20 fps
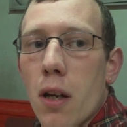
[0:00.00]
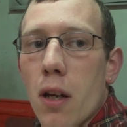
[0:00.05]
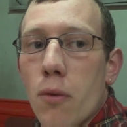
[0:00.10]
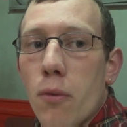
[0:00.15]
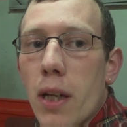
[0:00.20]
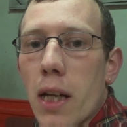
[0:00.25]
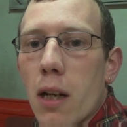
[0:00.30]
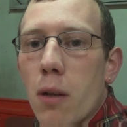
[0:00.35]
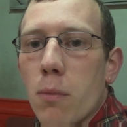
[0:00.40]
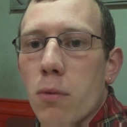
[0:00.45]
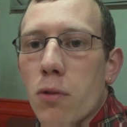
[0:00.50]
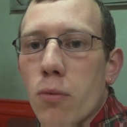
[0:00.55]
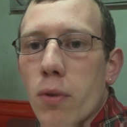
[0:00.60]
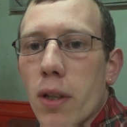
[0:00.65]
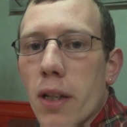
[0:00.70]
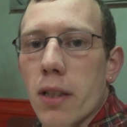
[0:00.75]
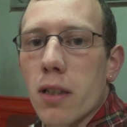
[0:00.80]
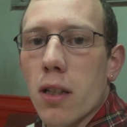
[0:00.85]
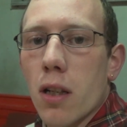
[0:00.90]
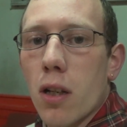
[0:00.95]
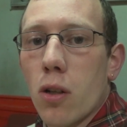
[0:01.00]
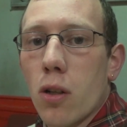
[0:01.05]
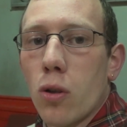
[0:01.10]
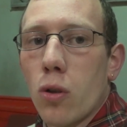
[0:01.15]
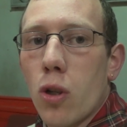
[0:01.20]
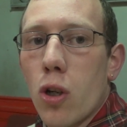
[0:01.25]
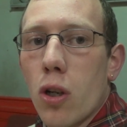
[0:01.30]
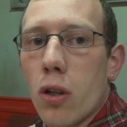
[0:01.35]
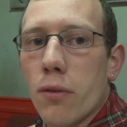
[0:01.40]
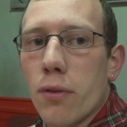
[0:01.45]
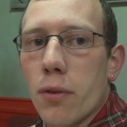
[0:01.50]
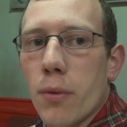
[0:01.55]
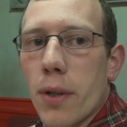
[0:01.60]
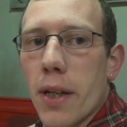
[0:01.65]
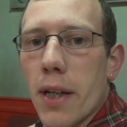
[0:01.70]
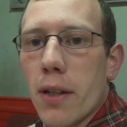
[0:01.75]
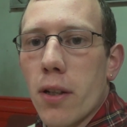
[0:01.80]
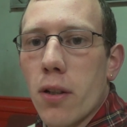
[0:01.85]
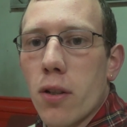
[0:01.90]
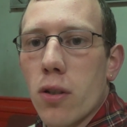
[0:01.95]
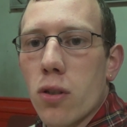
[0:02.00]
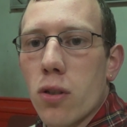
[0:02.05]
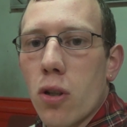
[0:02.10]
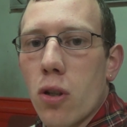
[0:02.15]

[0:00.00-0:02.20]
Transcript: We helped raise a lot of awareness